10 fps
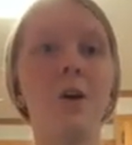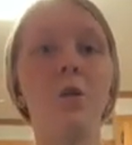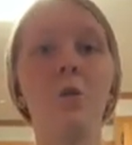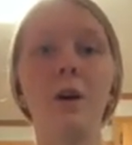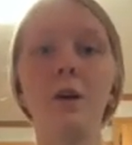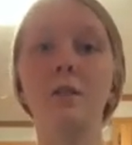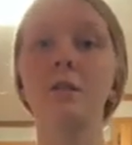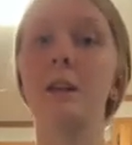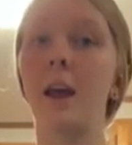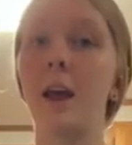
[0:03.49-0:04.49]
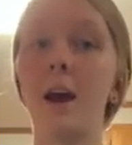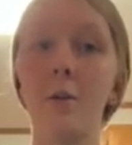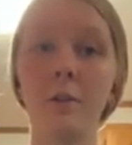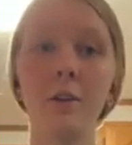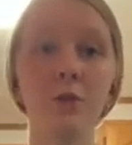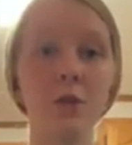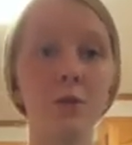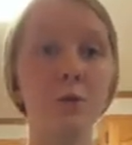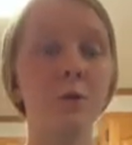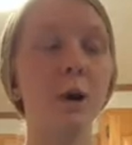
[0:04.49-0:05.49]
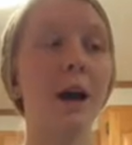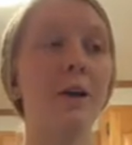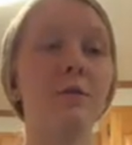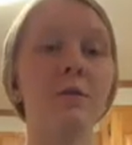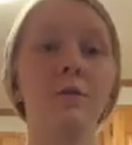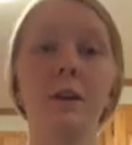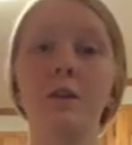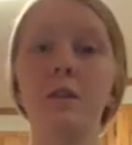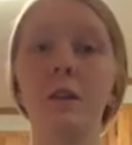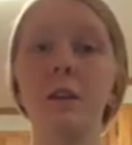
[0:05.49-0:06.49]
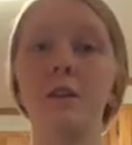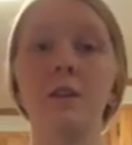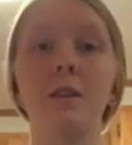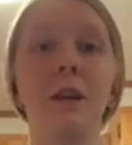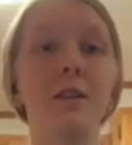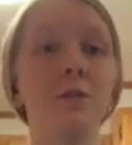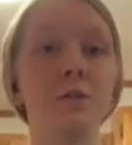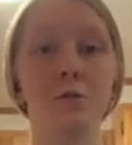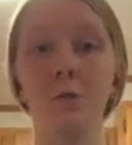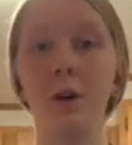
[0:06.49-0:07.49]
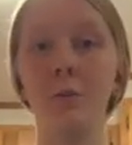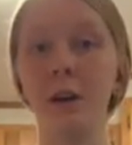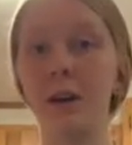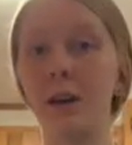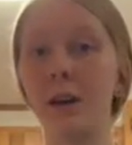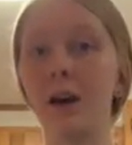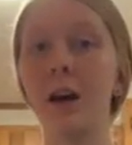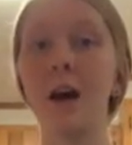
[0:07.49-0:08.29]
Well, today I'm going to show you how to make cookies that don't require baking.